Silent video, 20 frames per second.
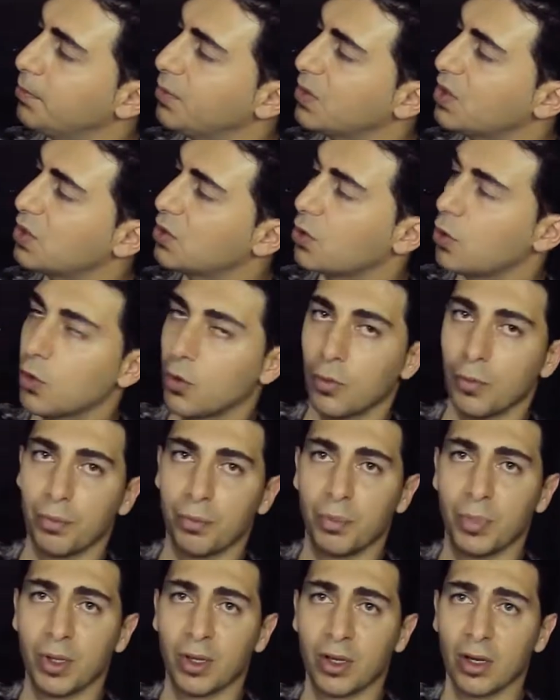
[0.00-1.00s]
So
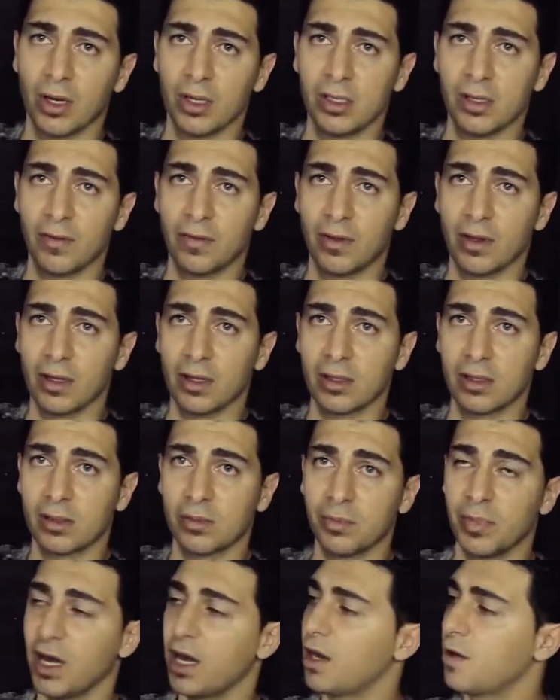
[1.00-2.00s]
because of this
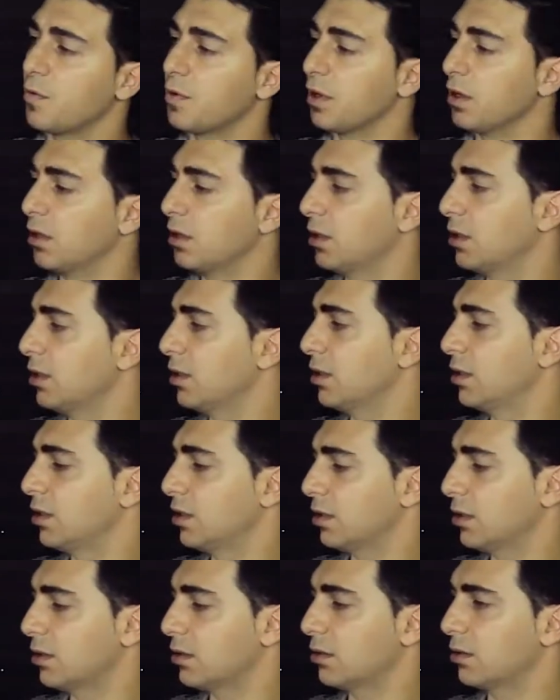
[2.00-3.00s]
battery,
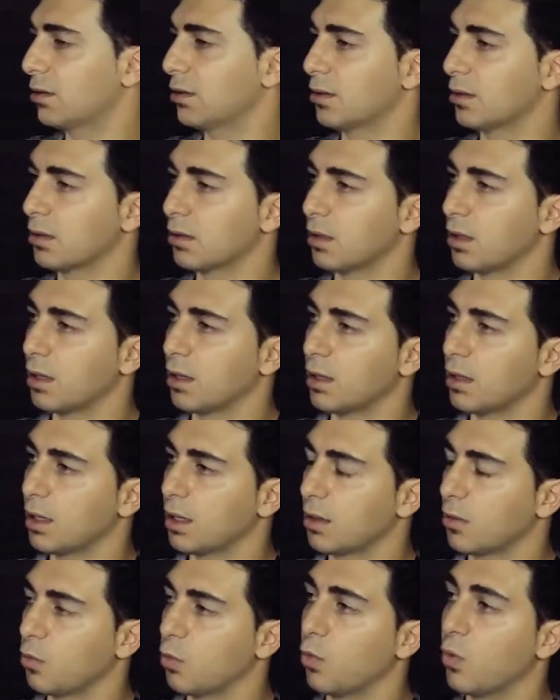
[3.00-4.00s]

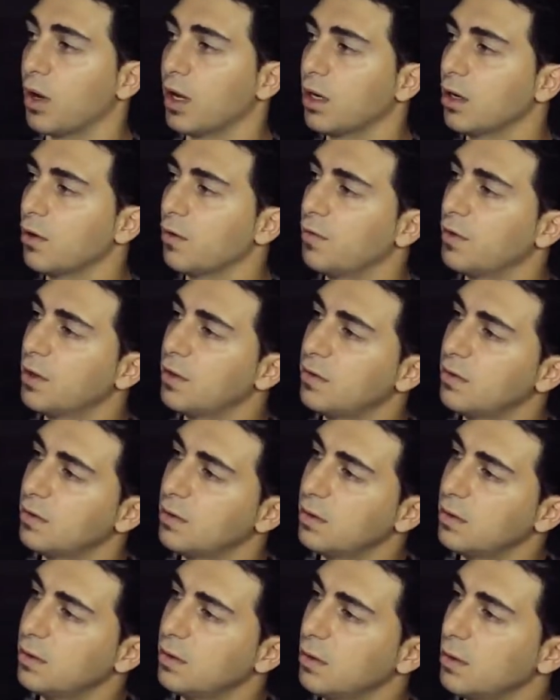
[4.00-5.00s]
the weight of it,
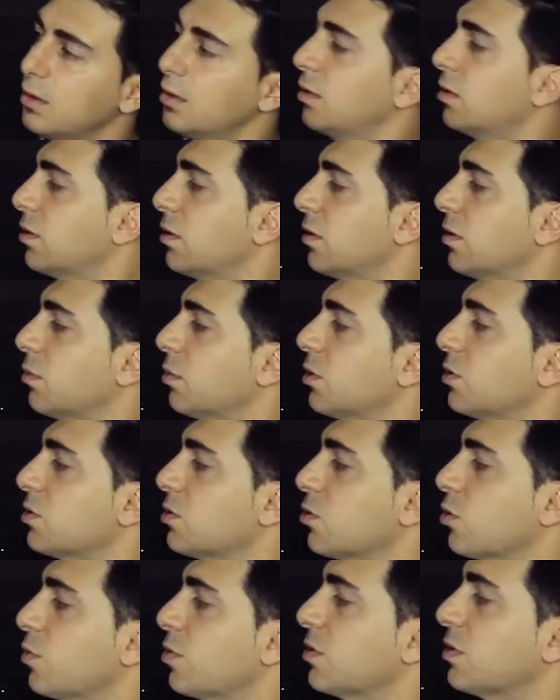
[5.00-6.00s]
and let me
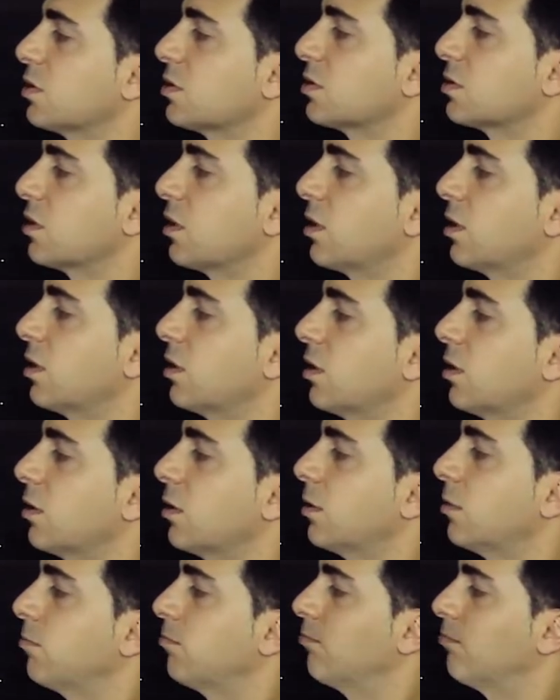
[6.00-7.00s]
just open this slightly
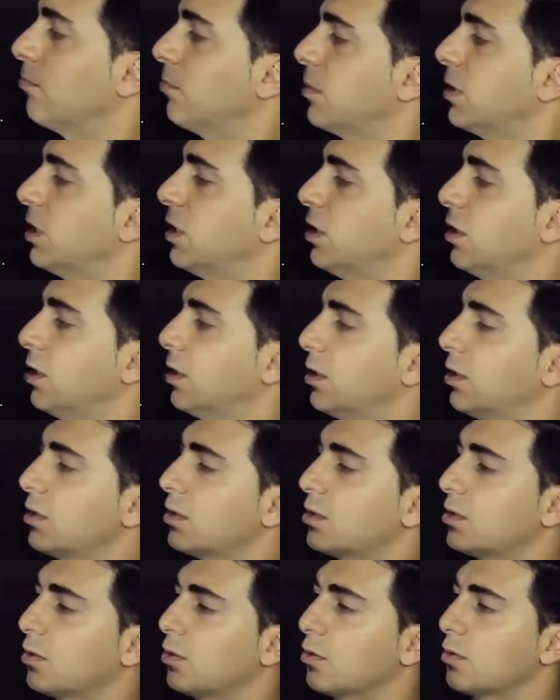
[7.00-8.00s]
here.
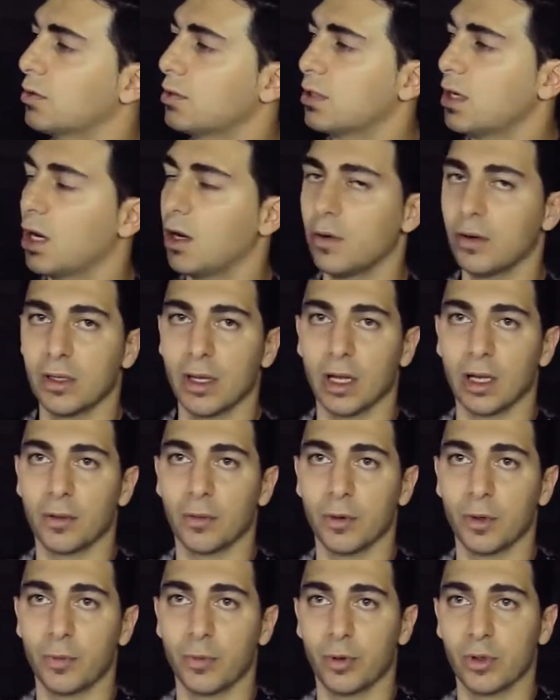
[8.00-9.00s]
So see how
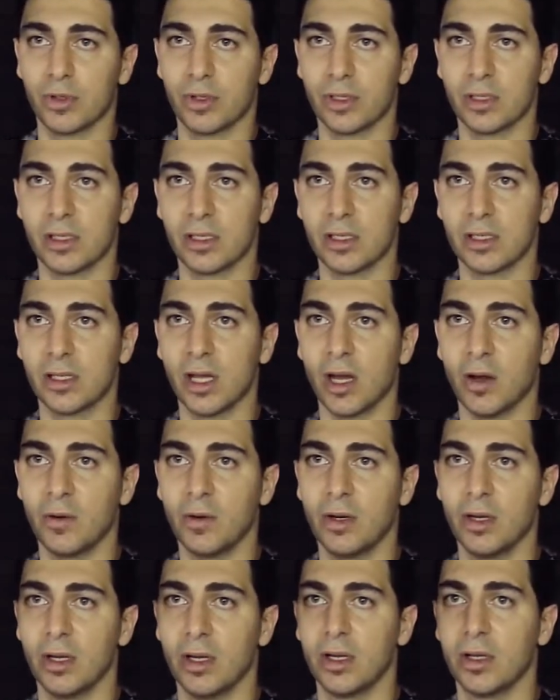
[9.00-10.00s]
it pushes this
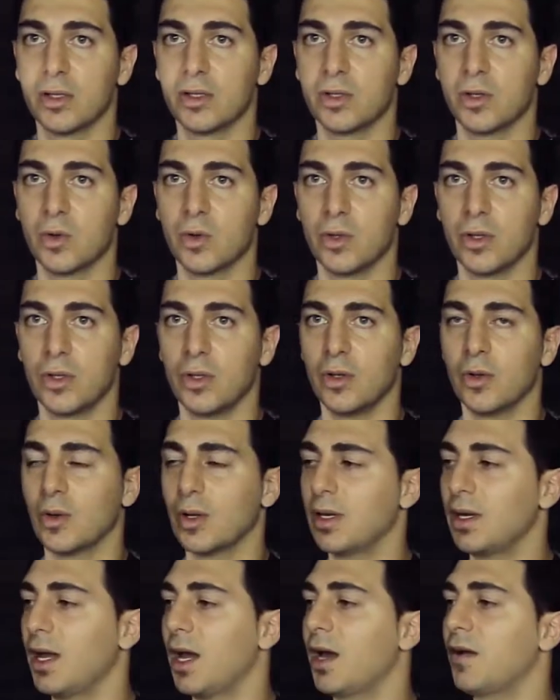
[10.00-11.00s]
down. So you
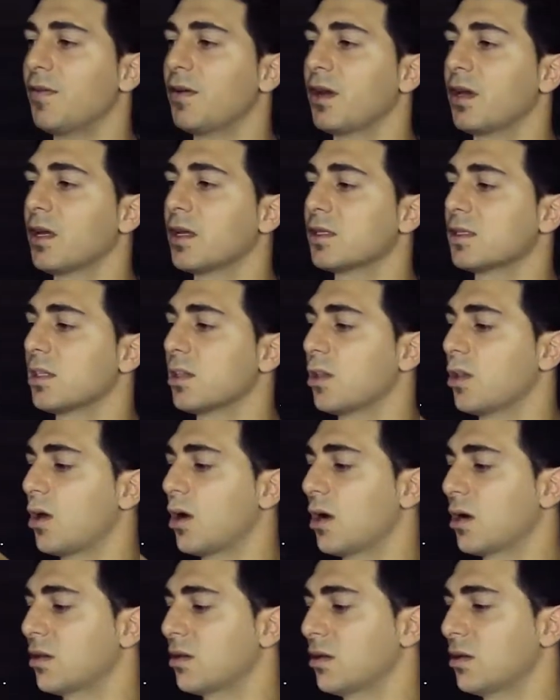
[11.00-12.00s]
can have it, I guess,
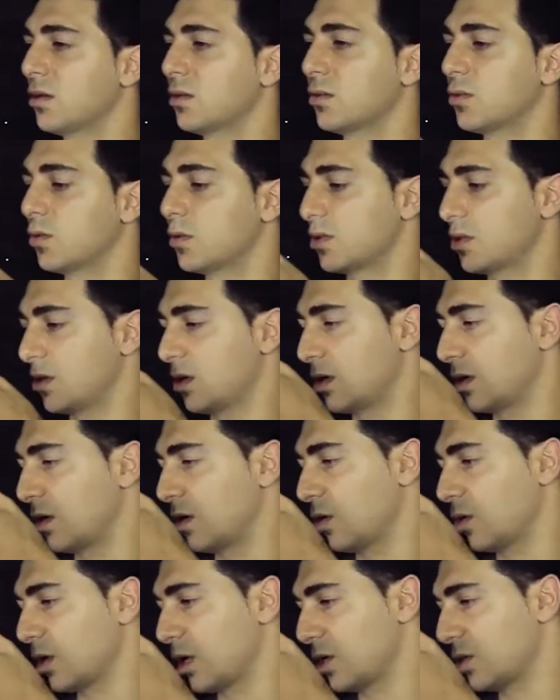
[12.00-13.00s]
locked into a certain
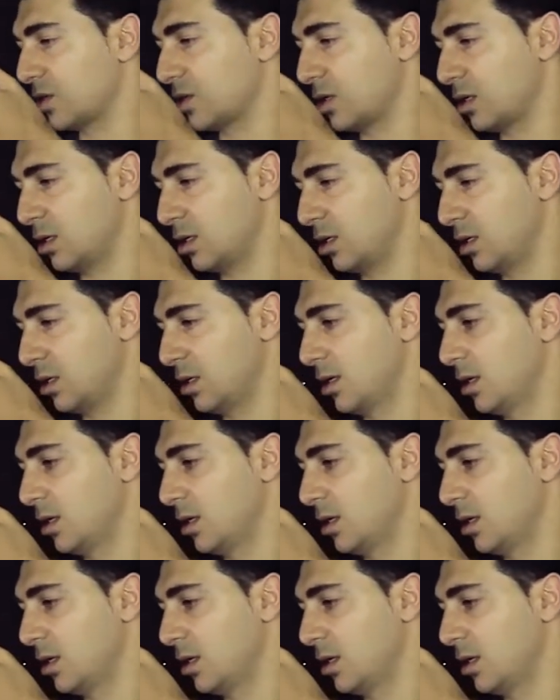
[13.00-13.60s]
location,